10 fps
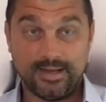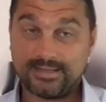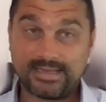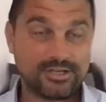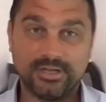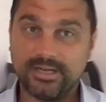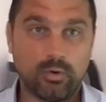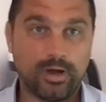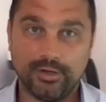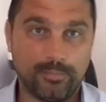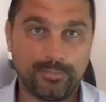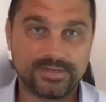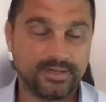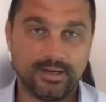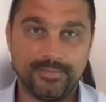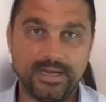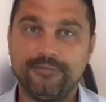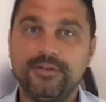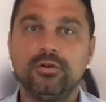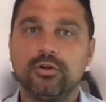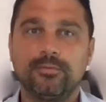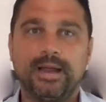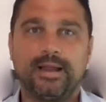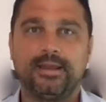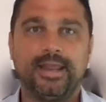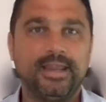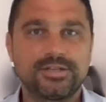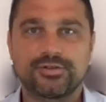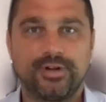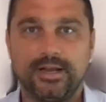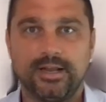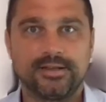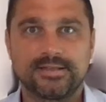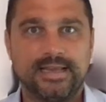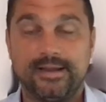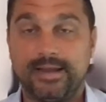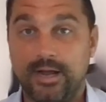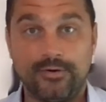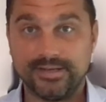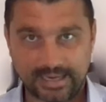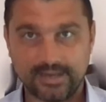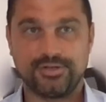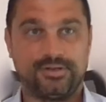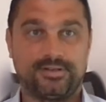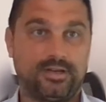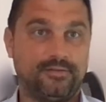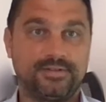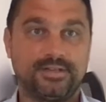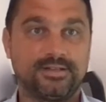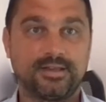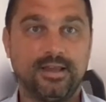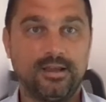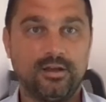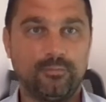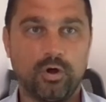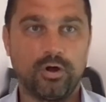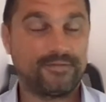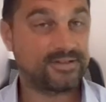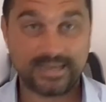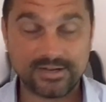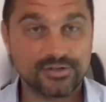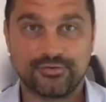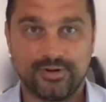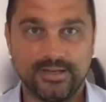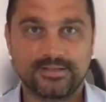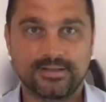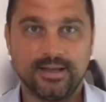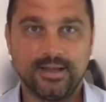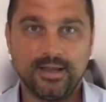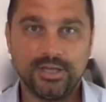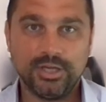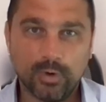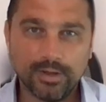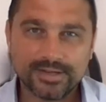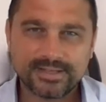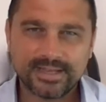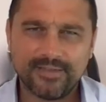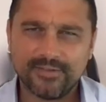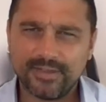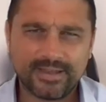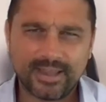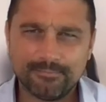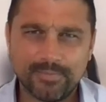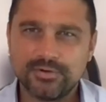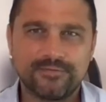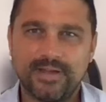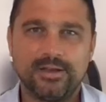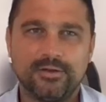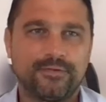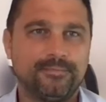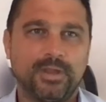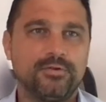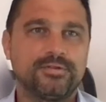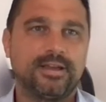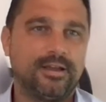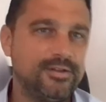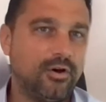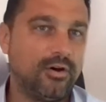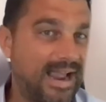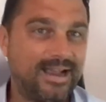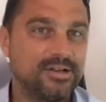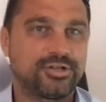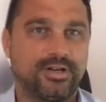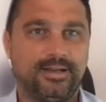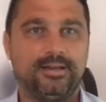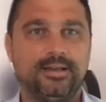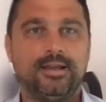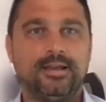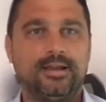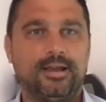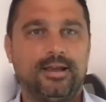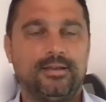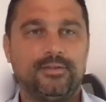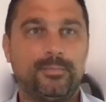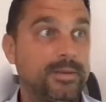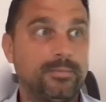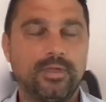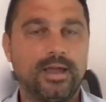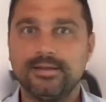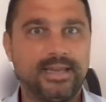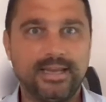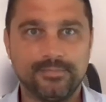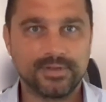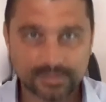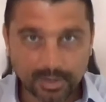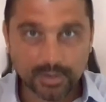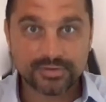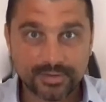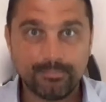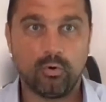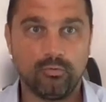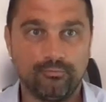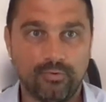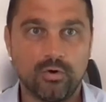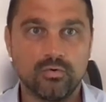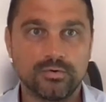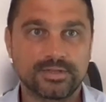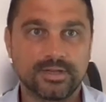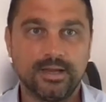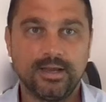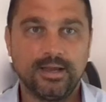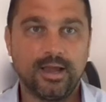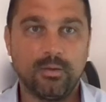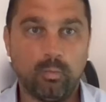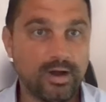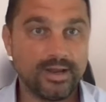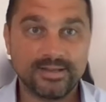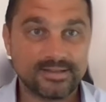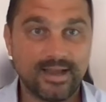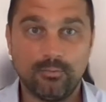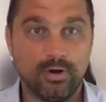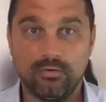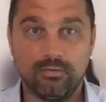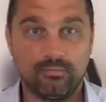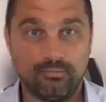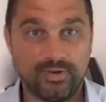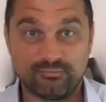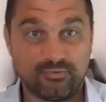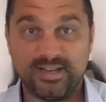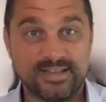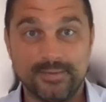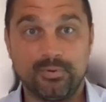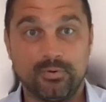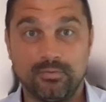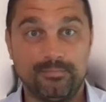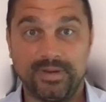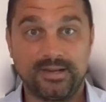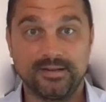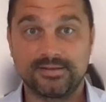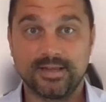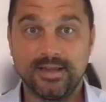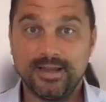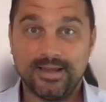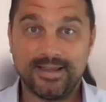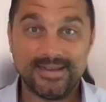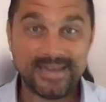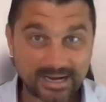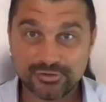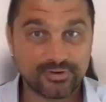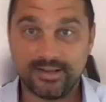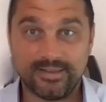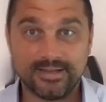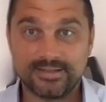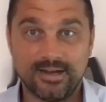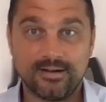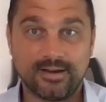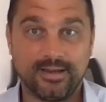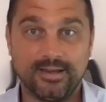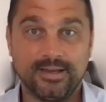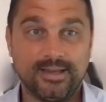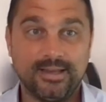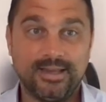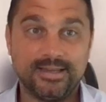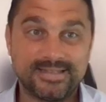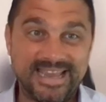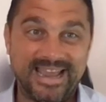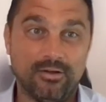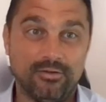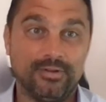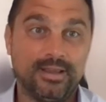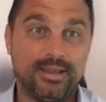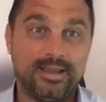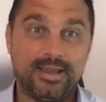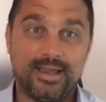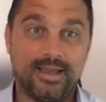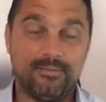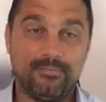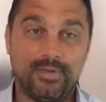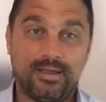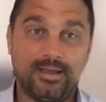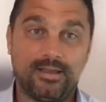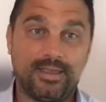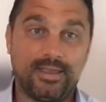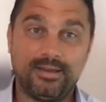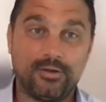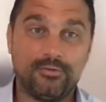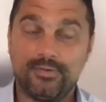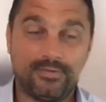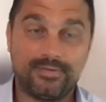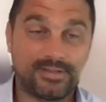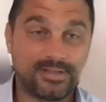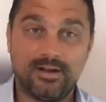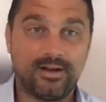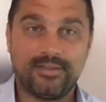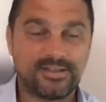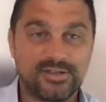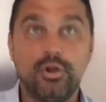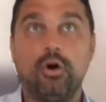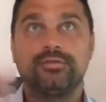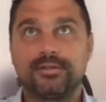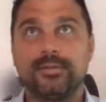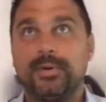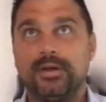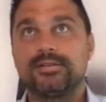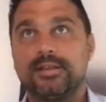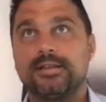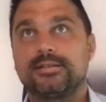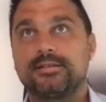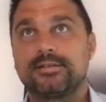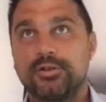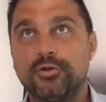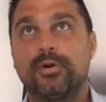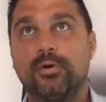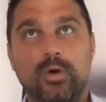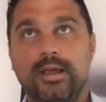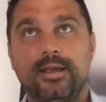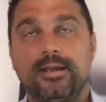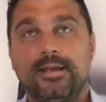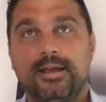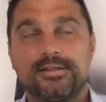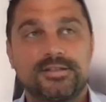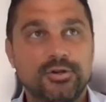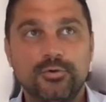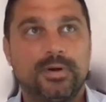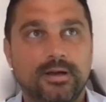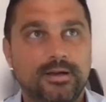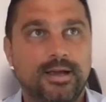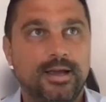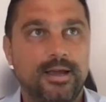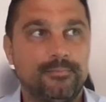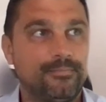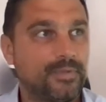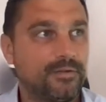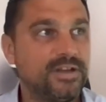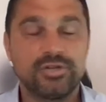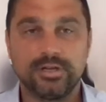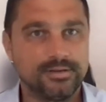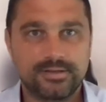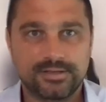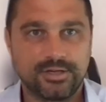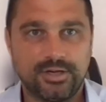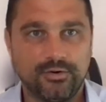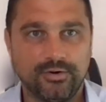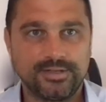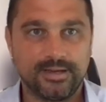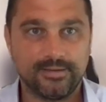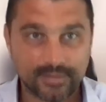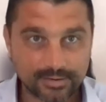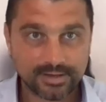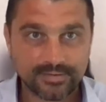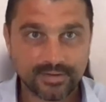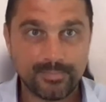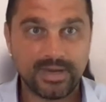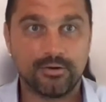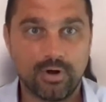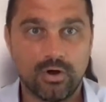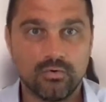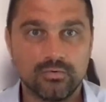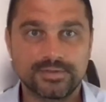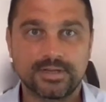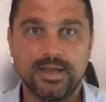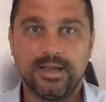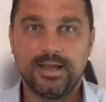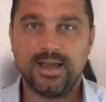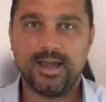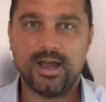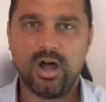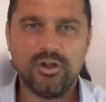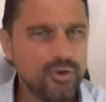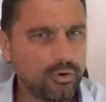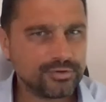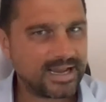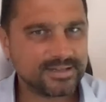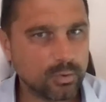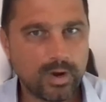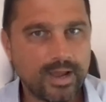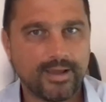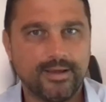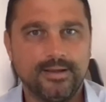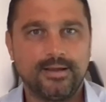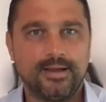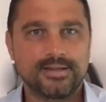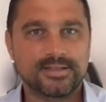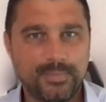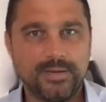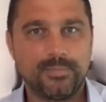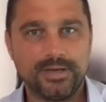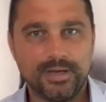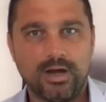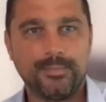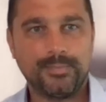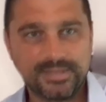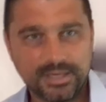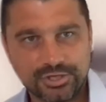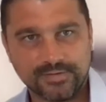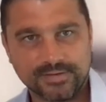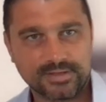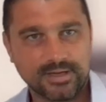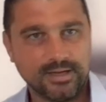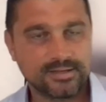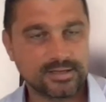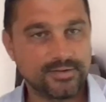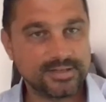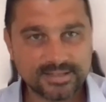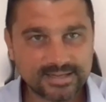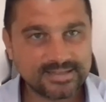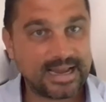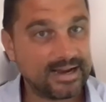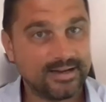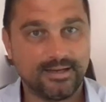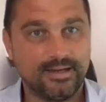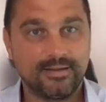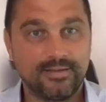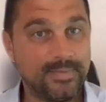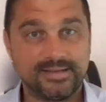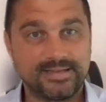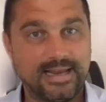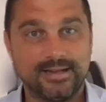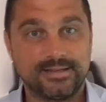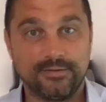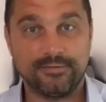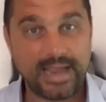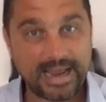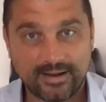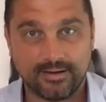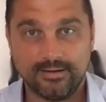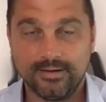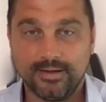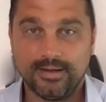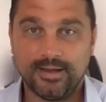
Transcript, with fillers: It's actually quite the opposite. I mean, if you look back in history and understand how intelligence services have worked for centuries, you understand that they get most value from those that are not actually uh, the people that are deemed as the most important roles. Um, why is that? Well, it's really simple, because naturally their target is down. Um, that, you know, the target that's not the person that's super aware and super um, vigilant to security in the in the bigger roles uh, are not as aware as the people in high positions. So this is exactly the mentality of the hacker.